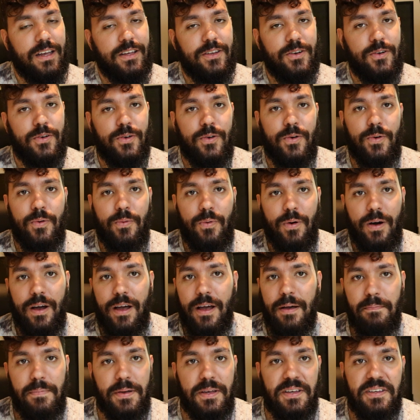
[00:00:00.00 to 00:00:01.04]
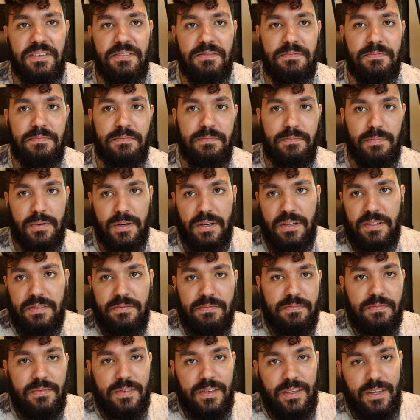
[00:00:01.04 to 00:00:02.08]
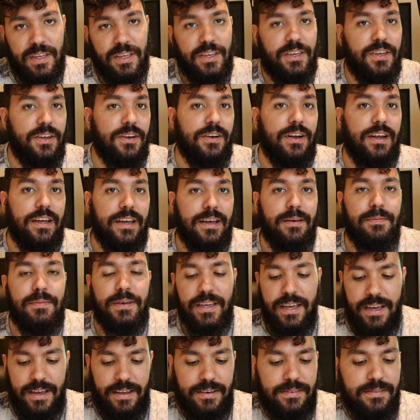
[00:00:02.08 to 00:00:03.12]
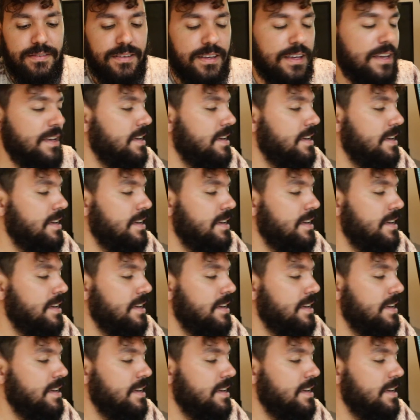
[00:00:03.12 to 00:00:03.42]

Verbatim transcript: I don't know what happened, but here I am again.